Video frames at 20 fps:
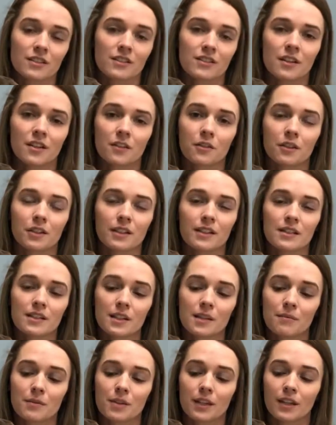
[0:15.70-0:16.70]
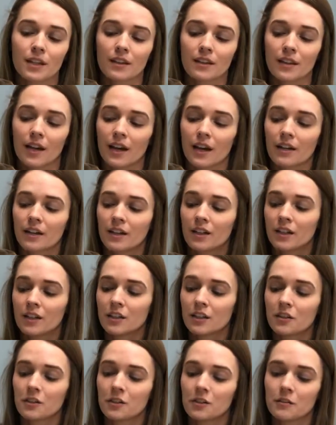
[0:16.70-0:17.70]
So it is something that
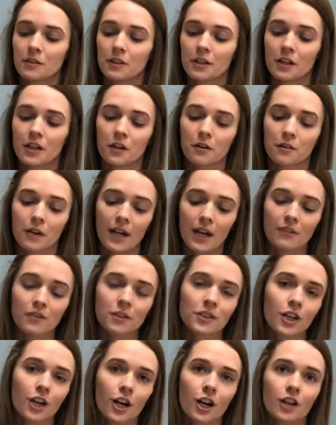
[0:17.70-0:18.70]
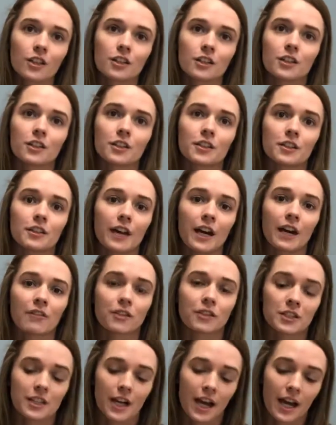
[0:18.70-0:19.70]
you have your collar, you have your
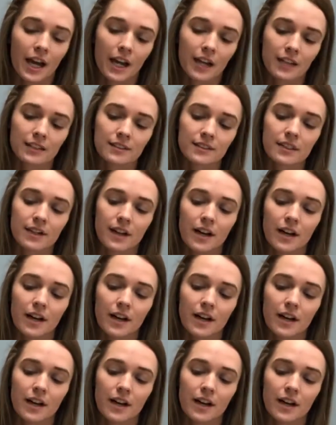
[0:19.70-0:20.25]
tags,